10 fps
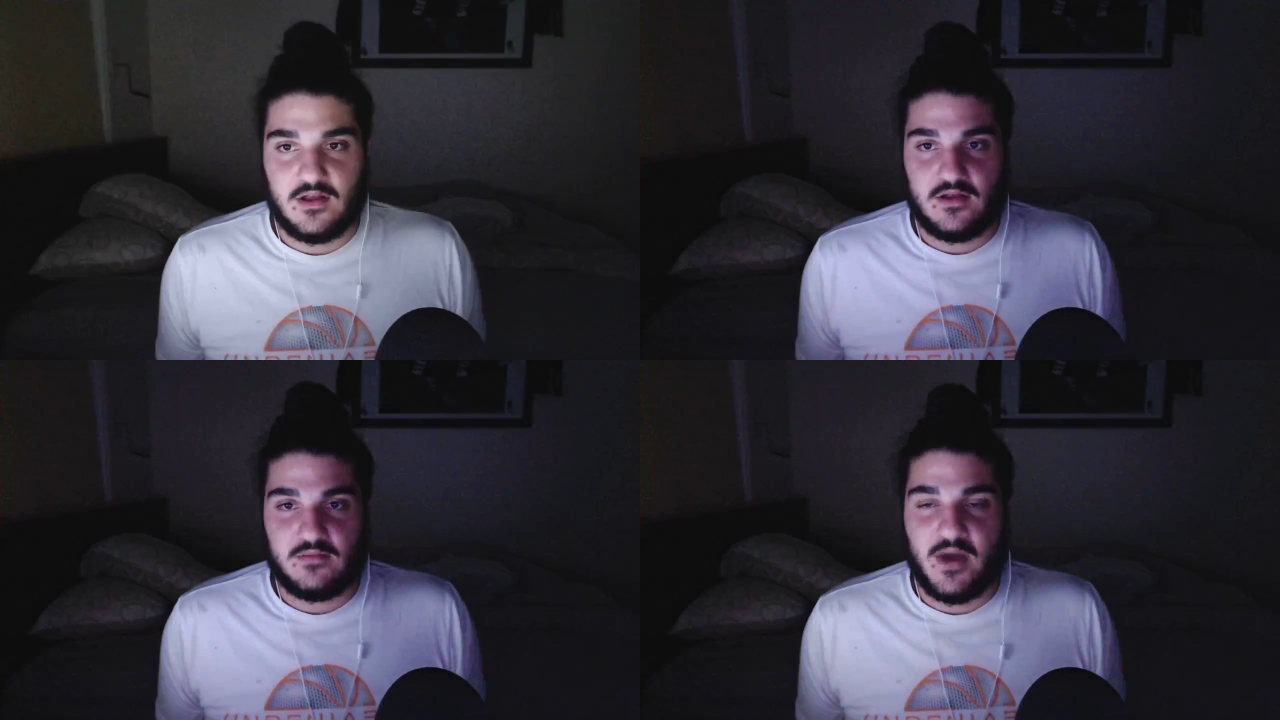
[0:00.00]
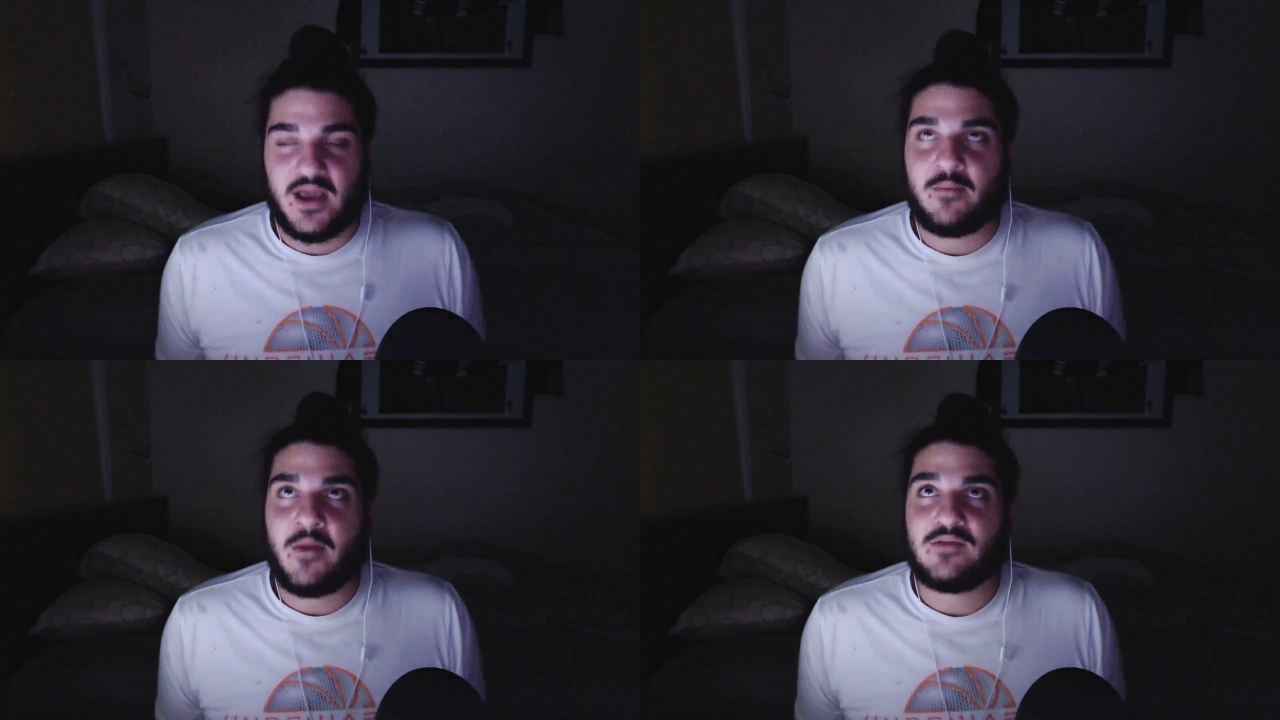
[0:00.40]

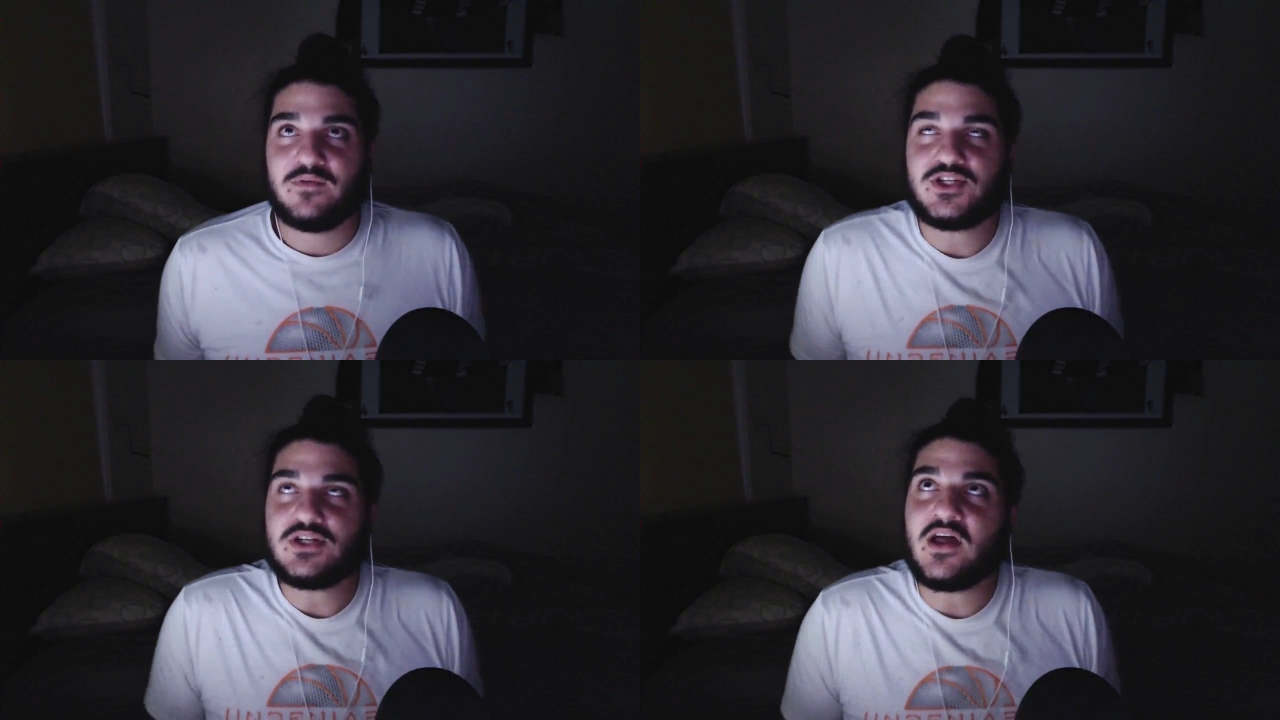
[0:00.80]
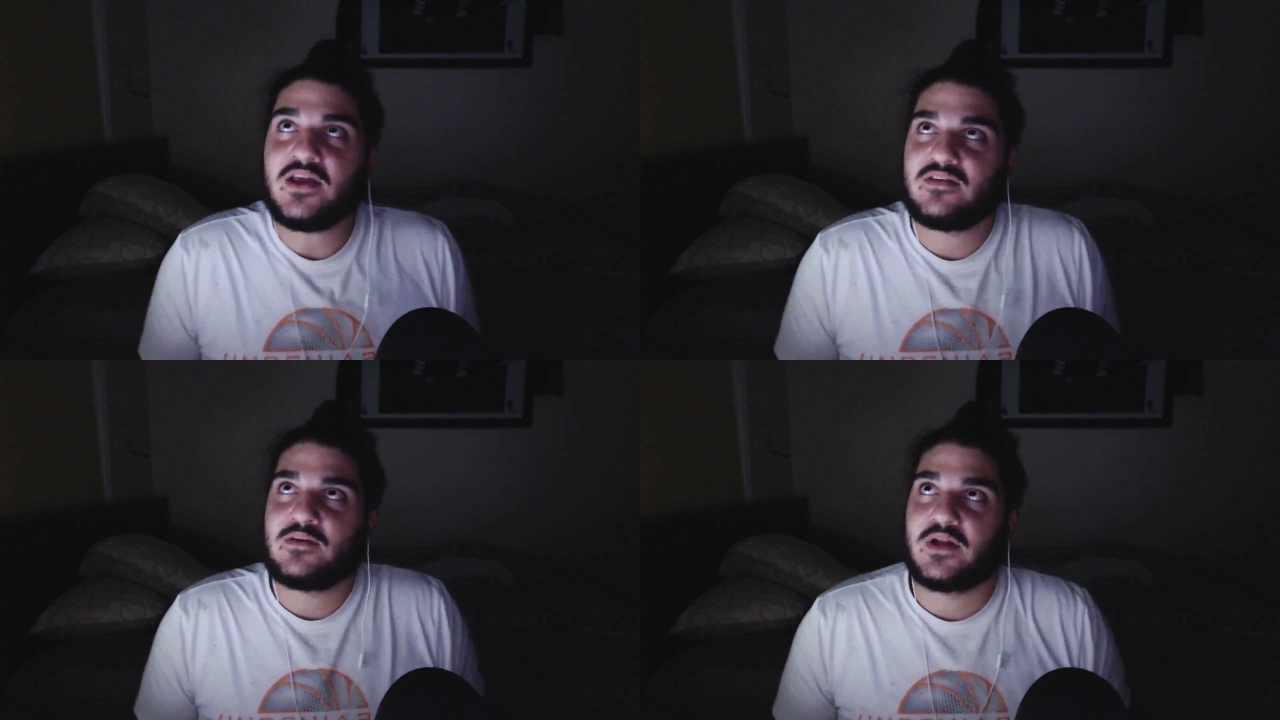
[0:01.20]
My original
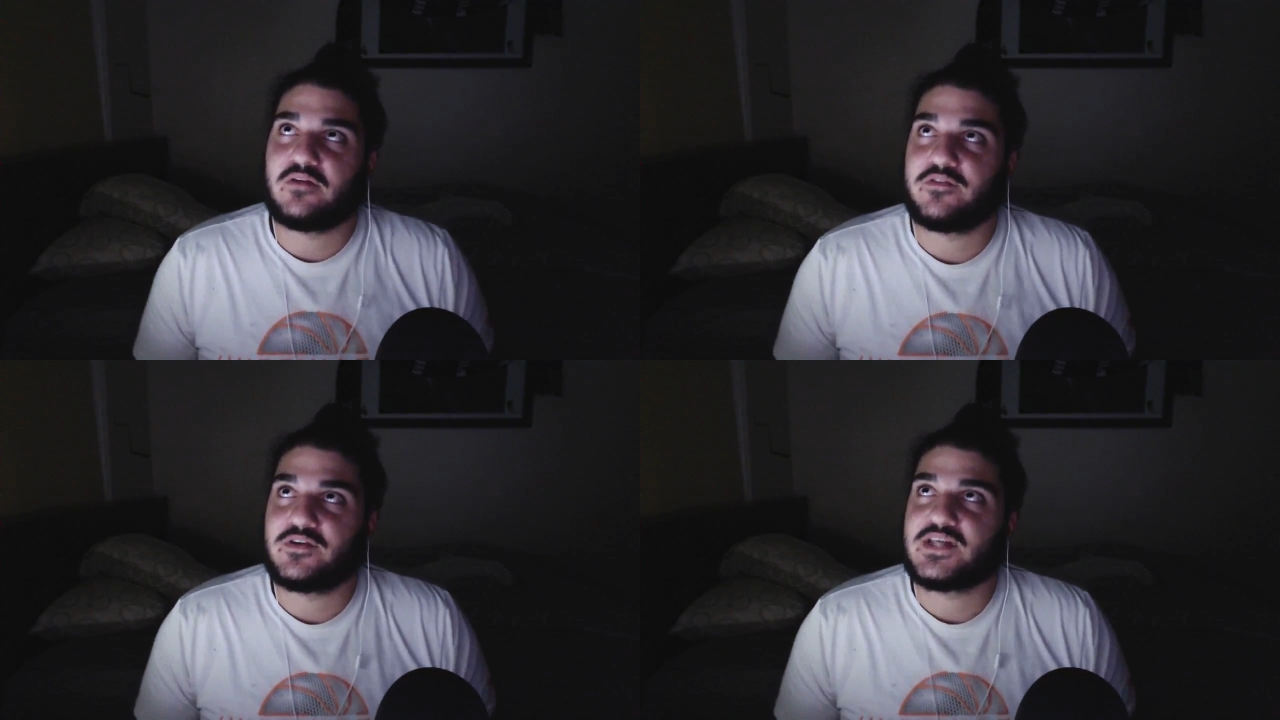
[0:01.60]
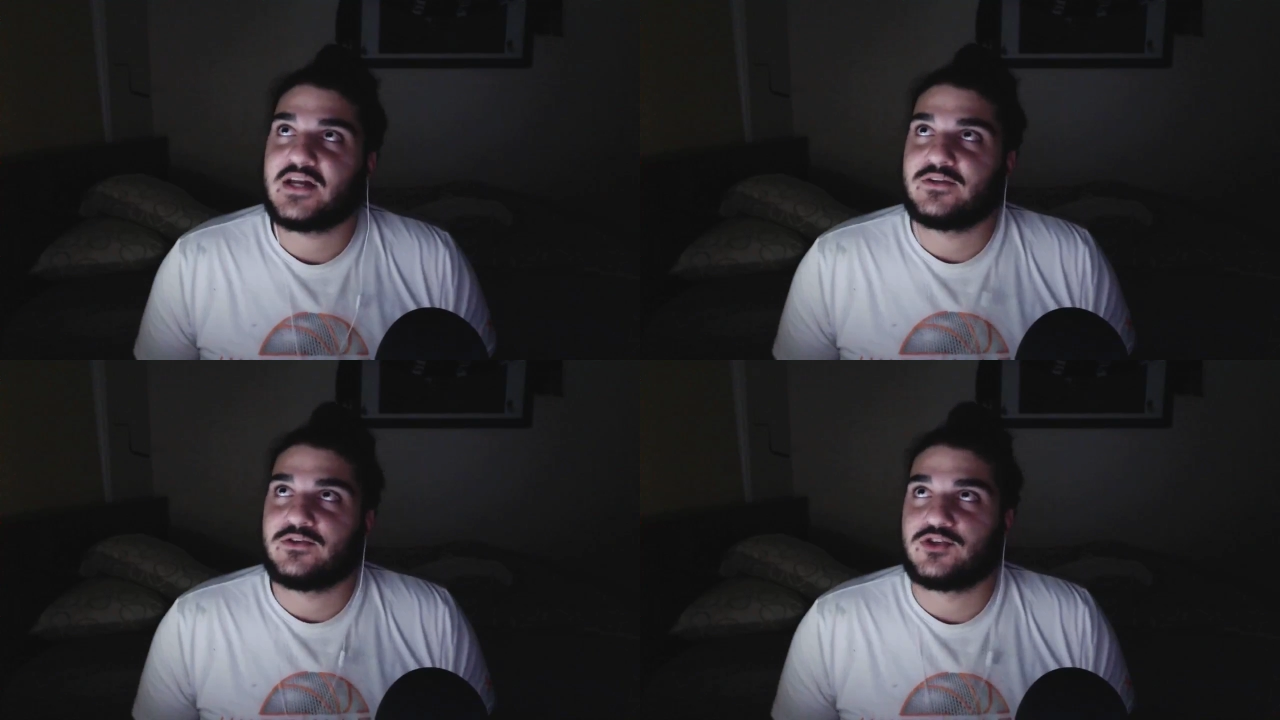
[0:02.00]
idea when I first
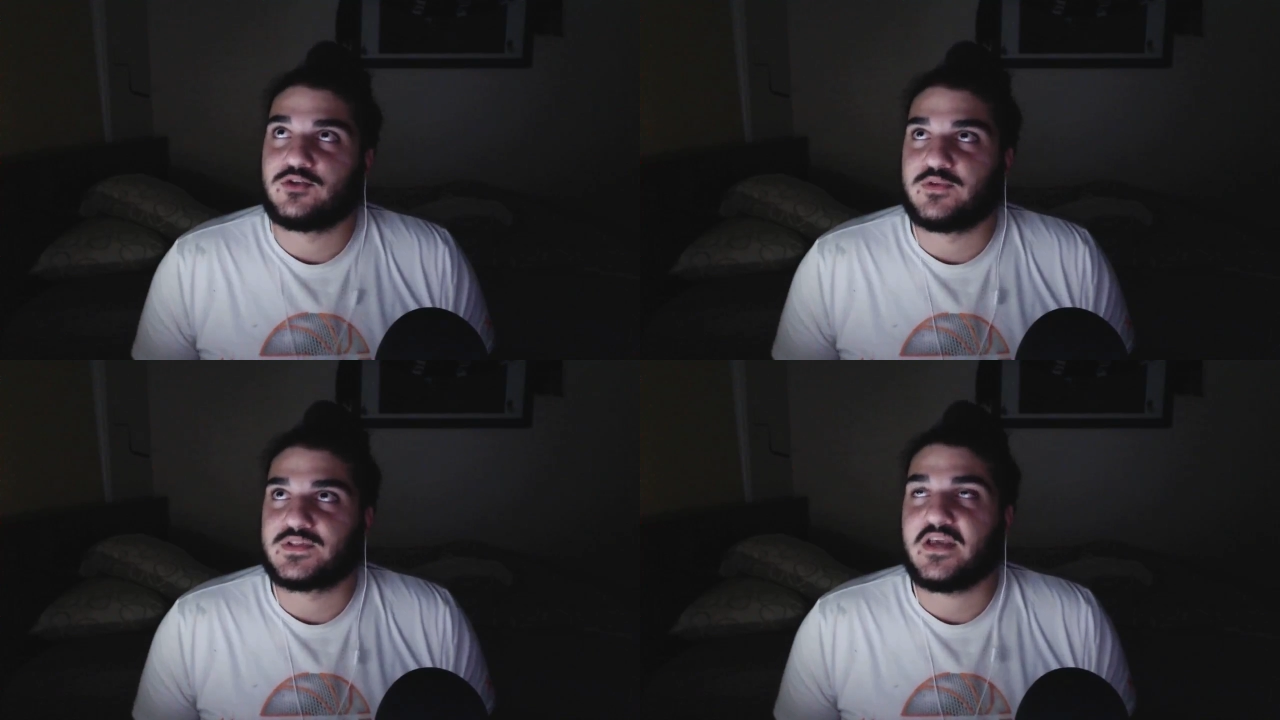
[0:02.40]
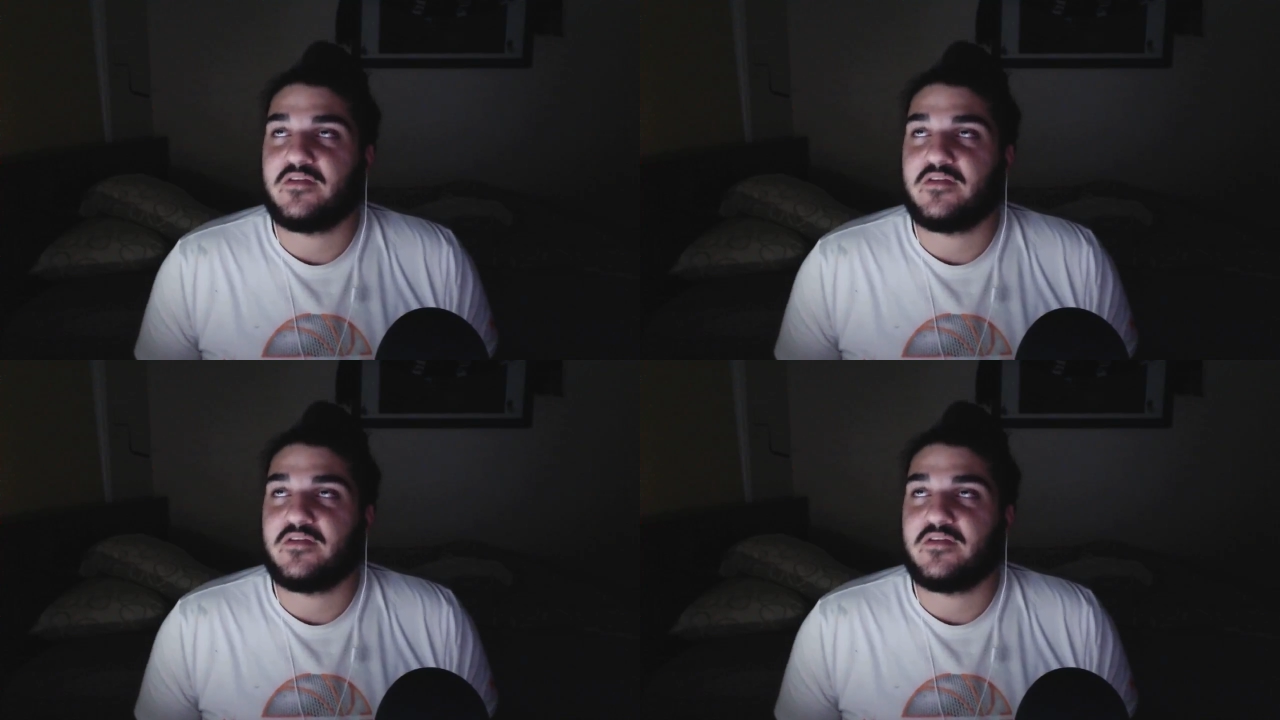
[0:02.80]
started YouTube was